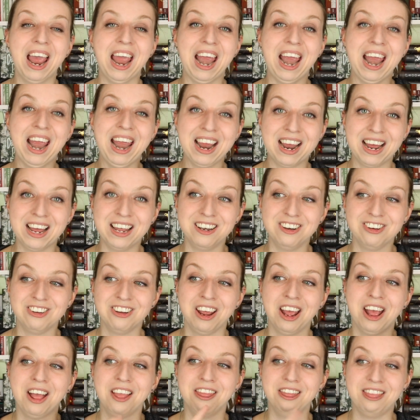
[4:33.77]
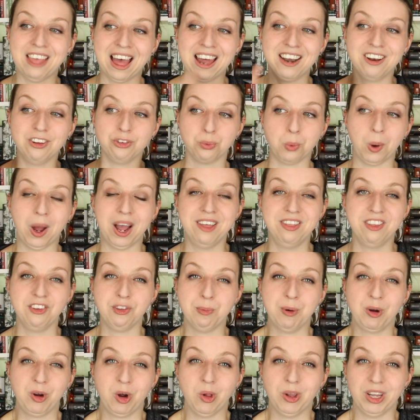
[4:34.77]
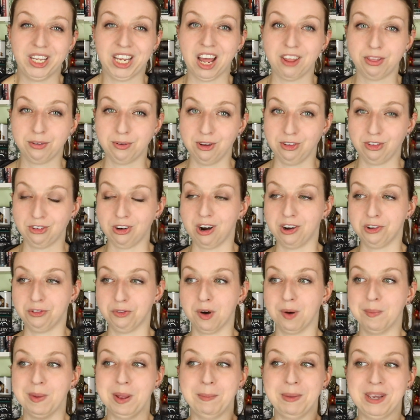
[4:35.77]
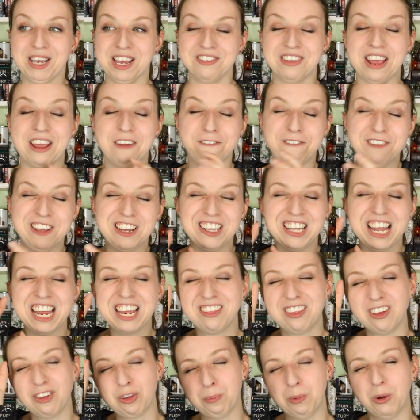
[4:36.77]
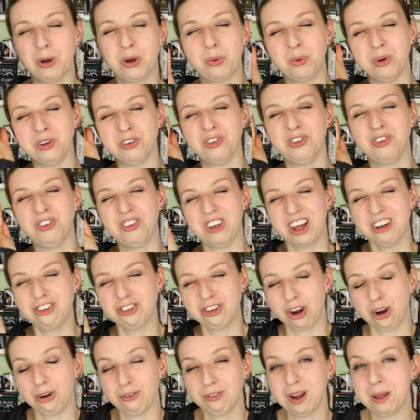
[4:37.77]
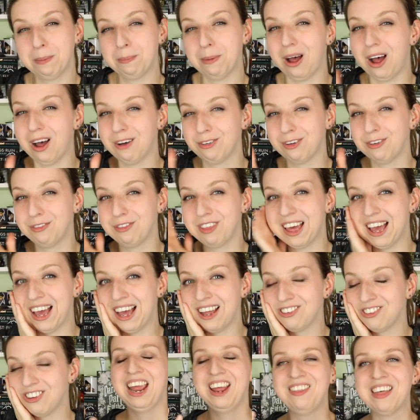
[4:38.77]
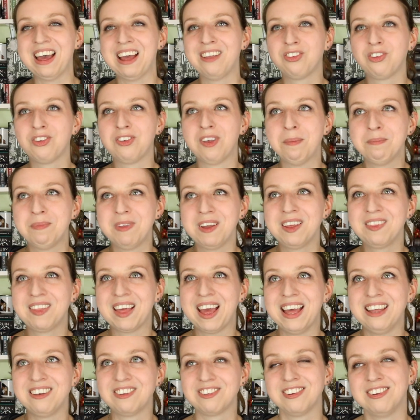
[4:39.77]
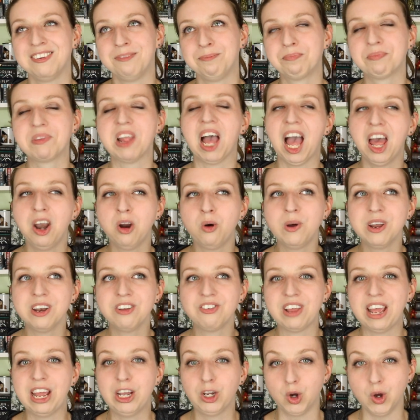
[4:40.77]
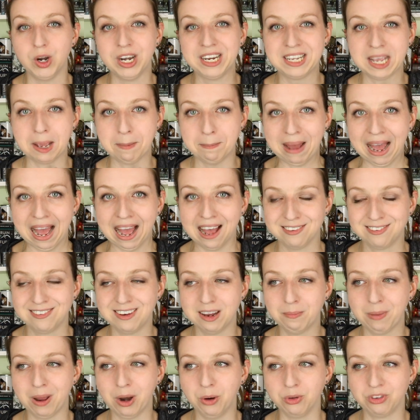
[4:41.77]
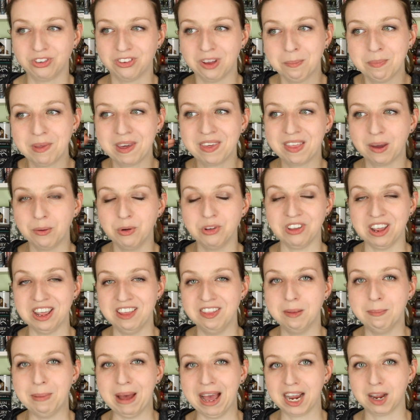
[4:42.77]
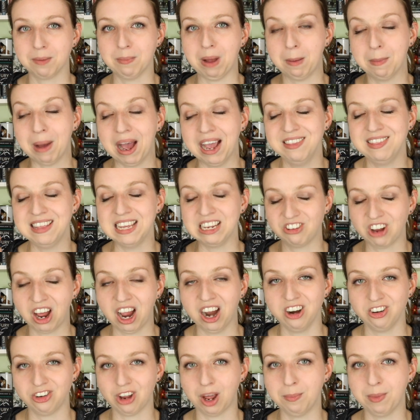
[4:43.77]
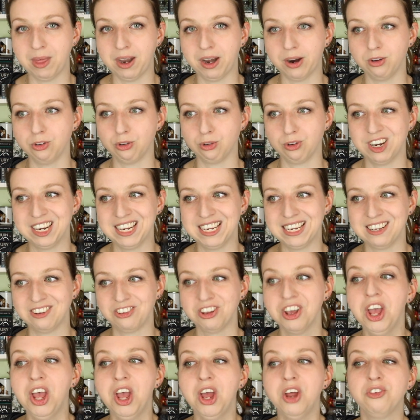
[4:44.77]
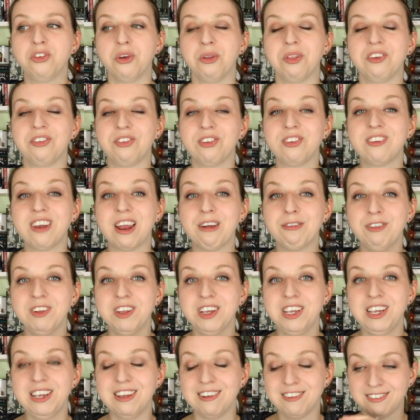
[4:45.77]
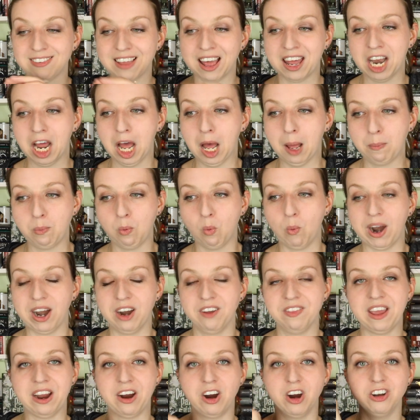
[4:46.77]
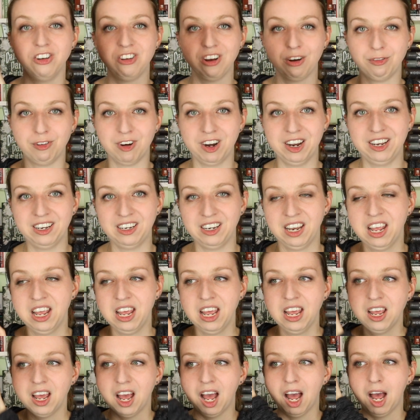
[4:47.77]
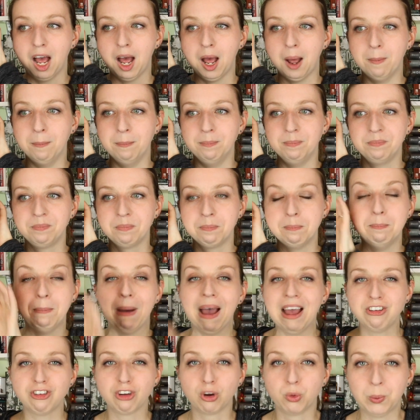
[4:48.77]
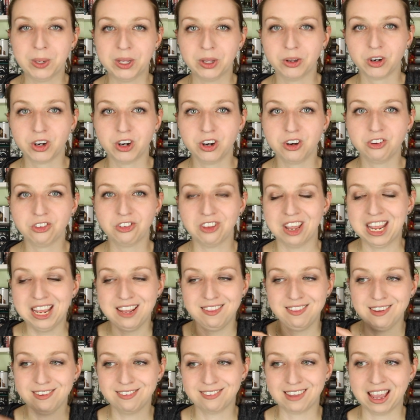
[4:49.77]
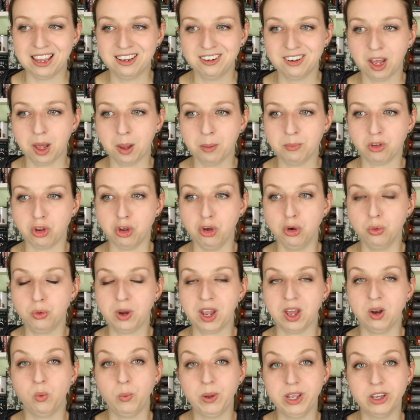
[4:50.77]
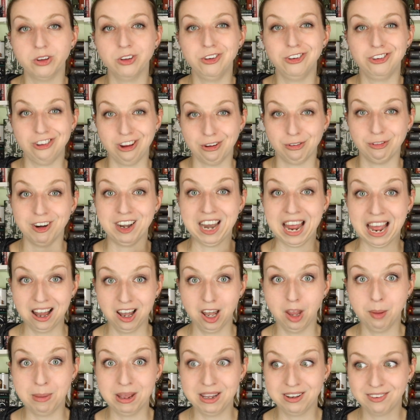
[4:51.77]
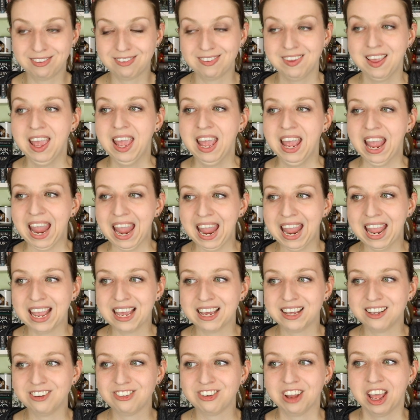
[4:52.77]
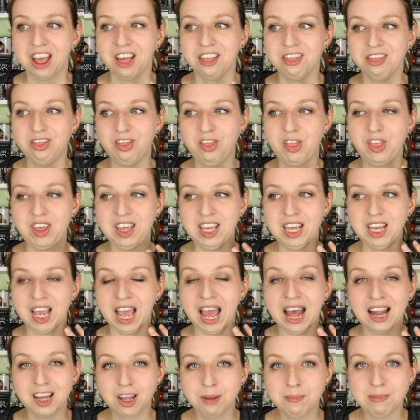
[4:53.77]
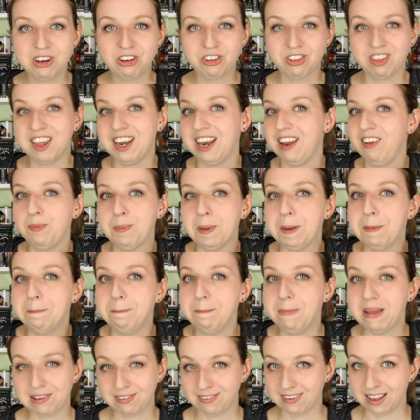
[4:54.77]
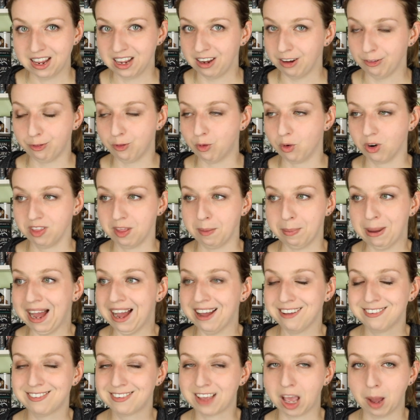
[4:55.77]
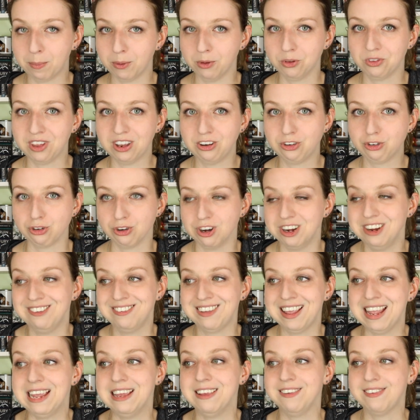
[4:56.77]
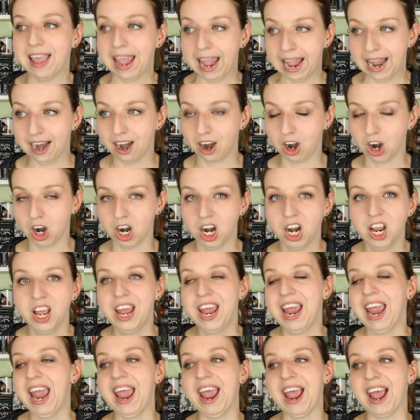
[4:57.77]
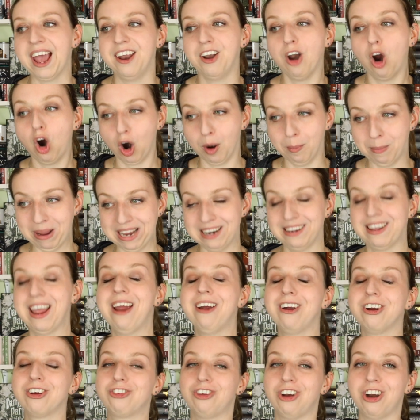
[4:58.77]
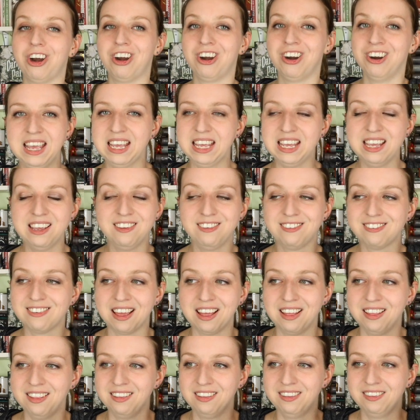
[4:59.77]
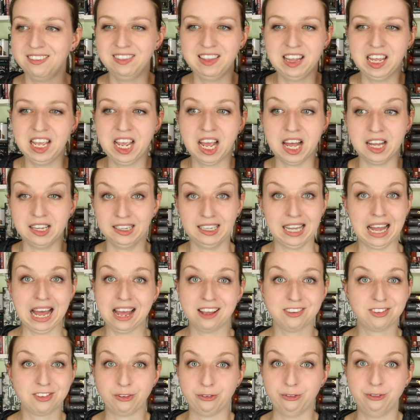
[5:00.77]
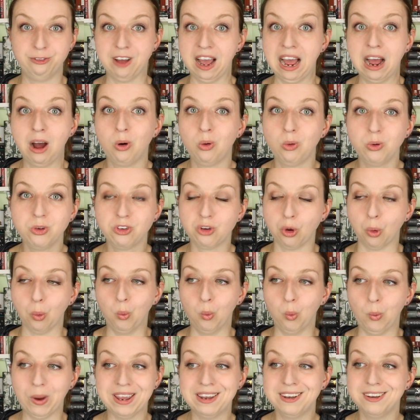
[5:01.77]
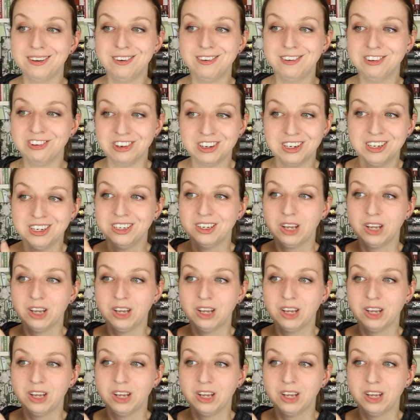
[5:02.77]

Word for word: and that is why this book only got three stars for me, because I feel like this book was such a rip off of that. And that's something that I don't want to say I couldn't get past it, but it was something that was in the back of my mind the entire time that I was reading it. So this is definitely set up where there are different um, magic wielders in these kingdoms who can wield different elements. And the element that has been missing for the past couple centuries is air. And our main character is the last found wind